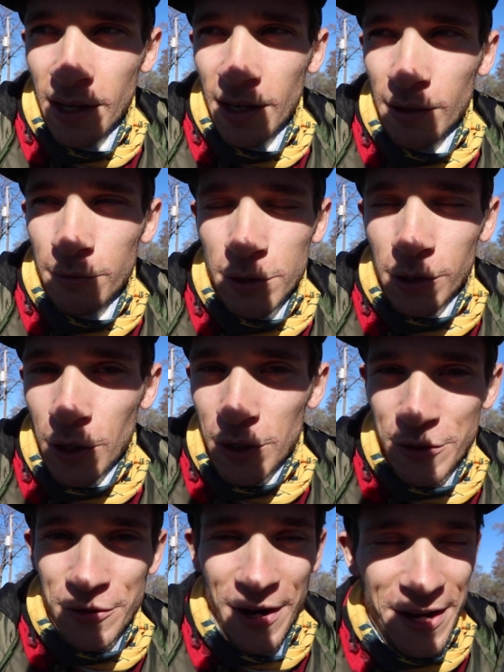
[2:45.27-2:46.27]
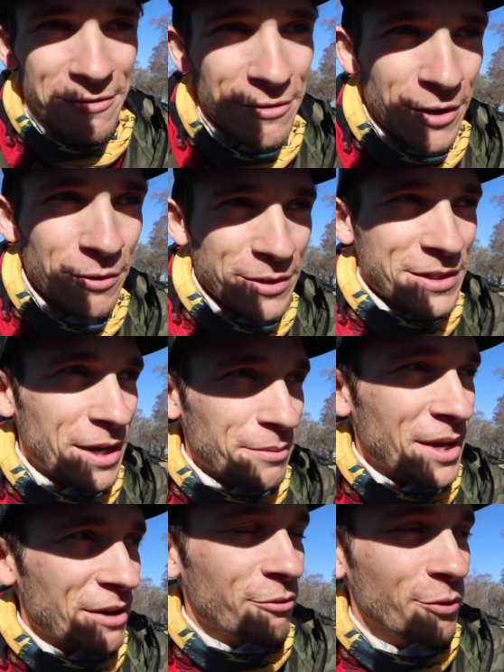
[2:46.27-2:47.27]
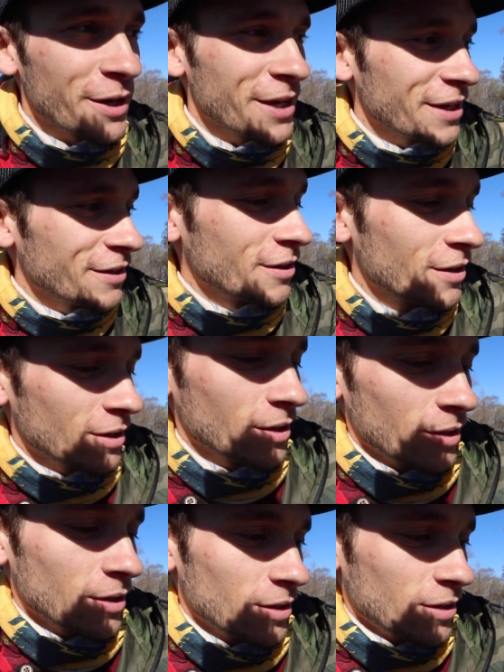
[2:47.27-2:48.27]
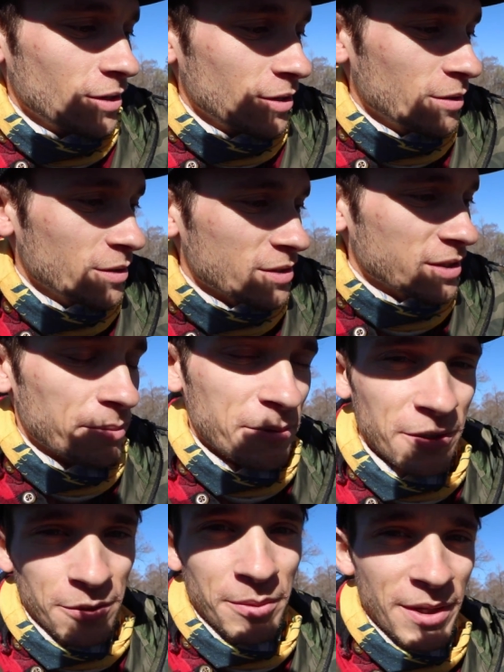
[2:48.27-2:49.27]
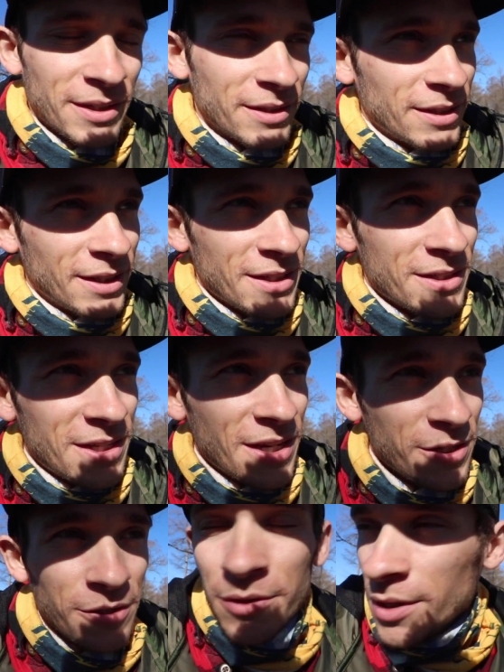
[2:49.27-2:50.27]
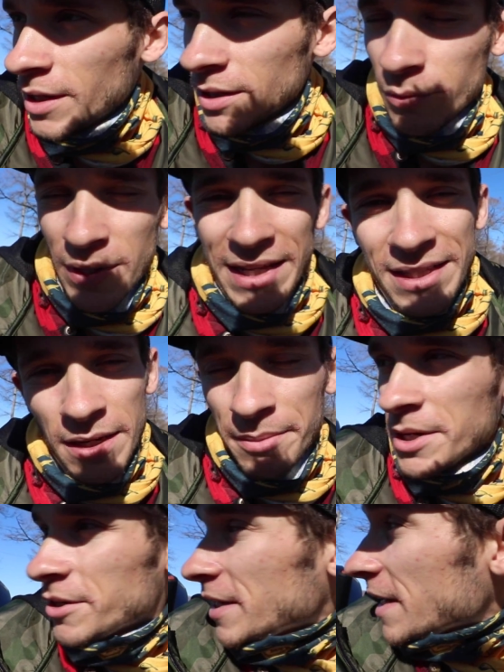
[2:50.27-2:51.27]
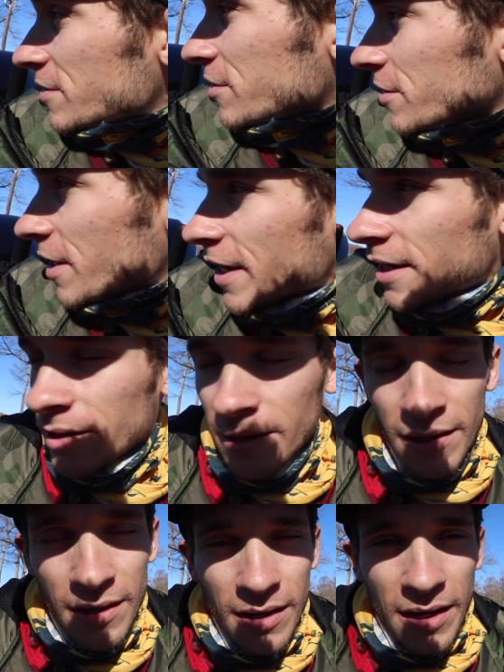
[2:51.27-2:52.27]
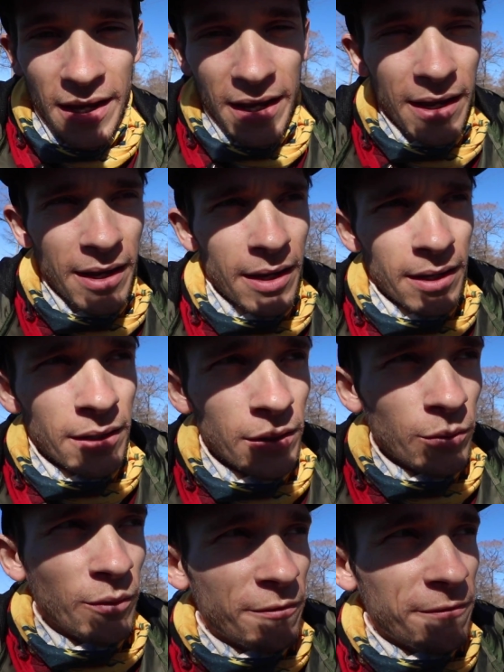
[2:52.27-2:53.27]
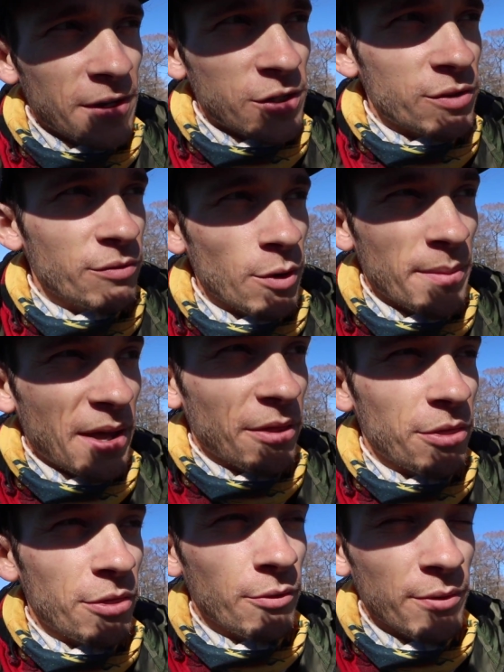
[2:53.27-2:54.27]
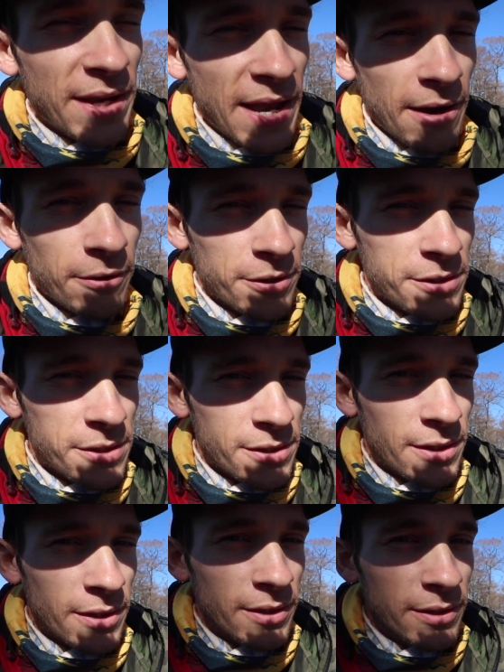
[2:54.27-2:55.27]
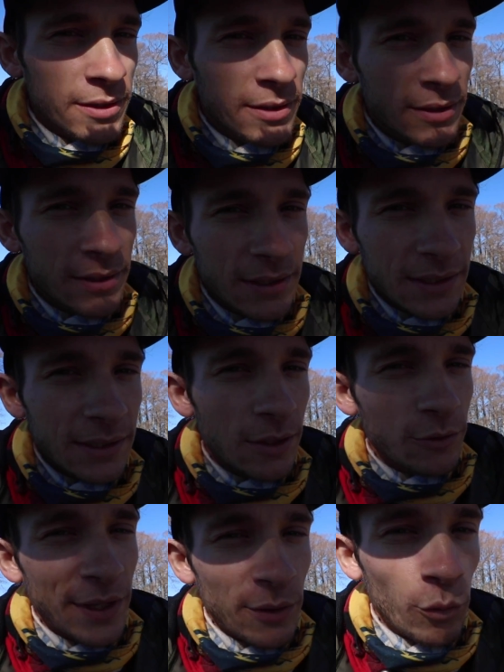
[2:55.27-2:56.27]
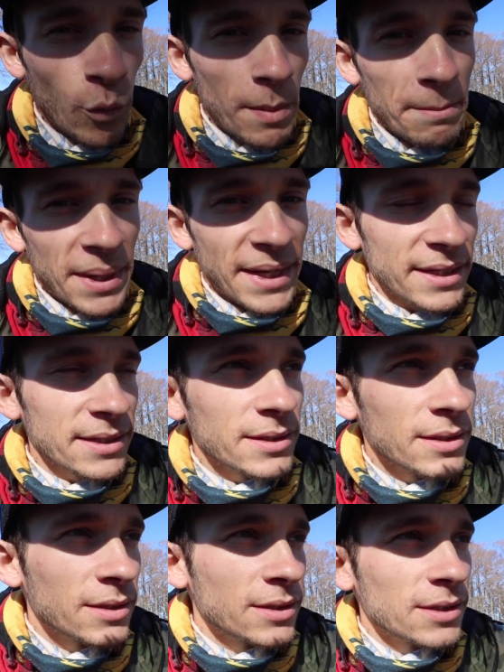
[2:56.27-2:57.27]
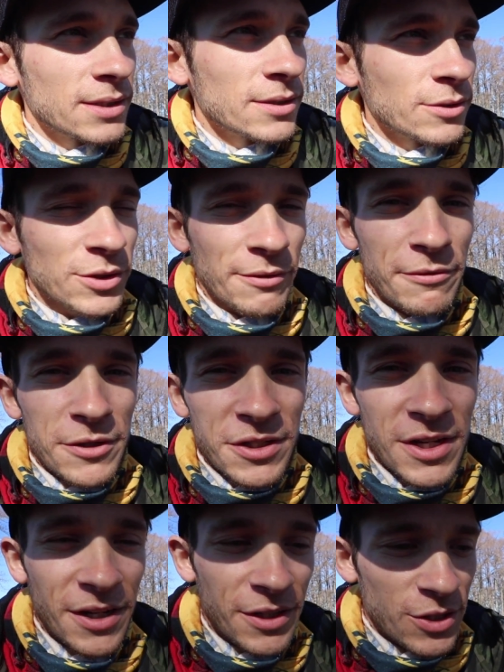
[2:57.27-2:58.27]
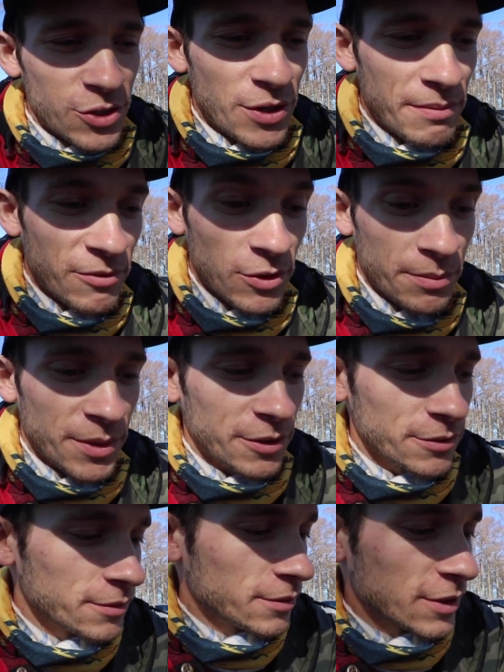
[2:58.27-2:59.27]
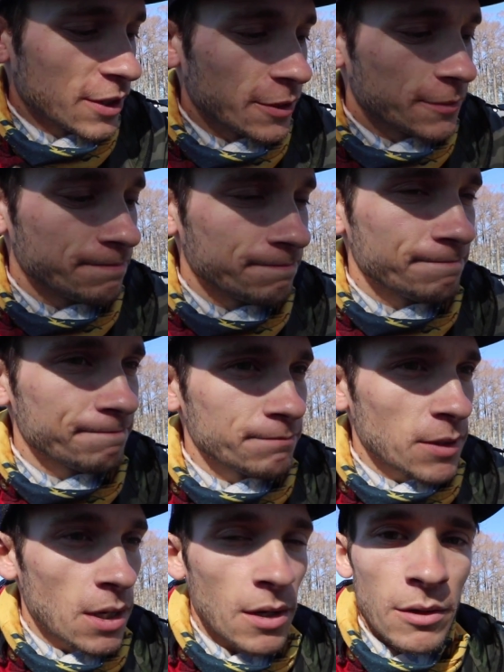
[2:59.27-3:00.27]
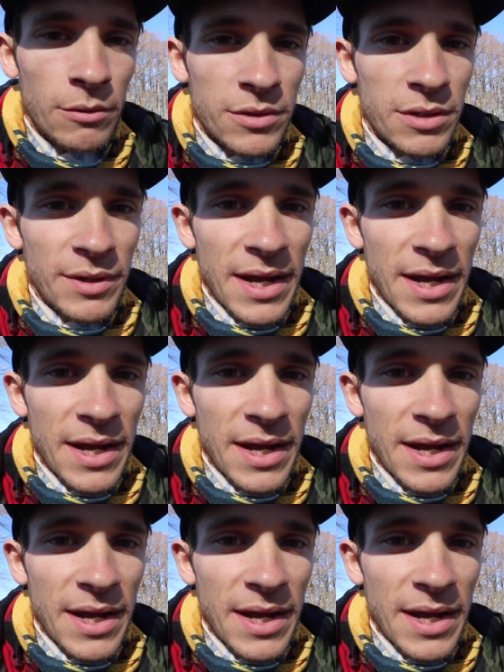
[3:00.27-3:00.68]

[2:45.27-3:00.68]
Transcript: It was a long drive. We stopped halfway, slept a little bit, and then continued. And then we ended up here yesterday and fished for about 3 hours. Only had 1 bite. It was our first skunk of the trip for the boat, so we'll see what